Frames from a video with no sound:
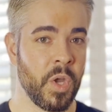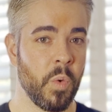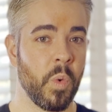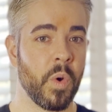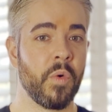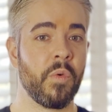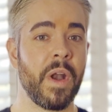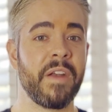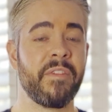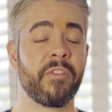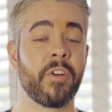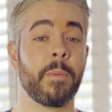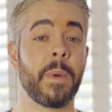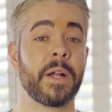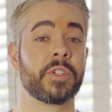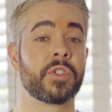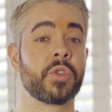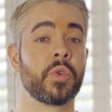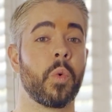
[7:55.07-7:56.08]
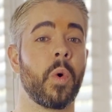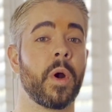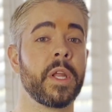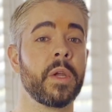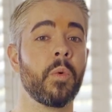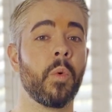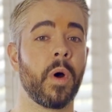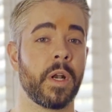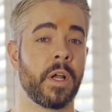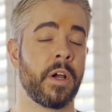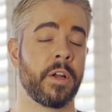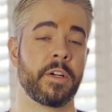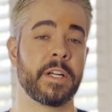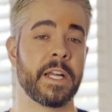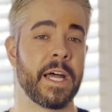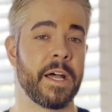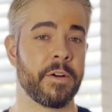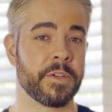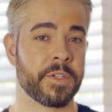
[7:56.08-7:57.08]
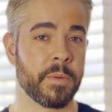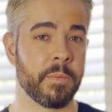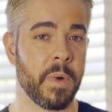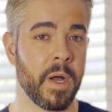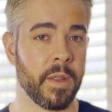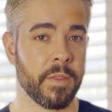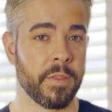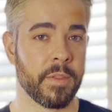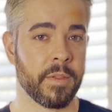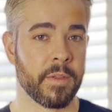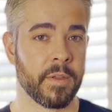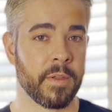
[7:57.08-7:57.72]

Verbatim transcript: would rent for about twenty-one hundred dollars a month.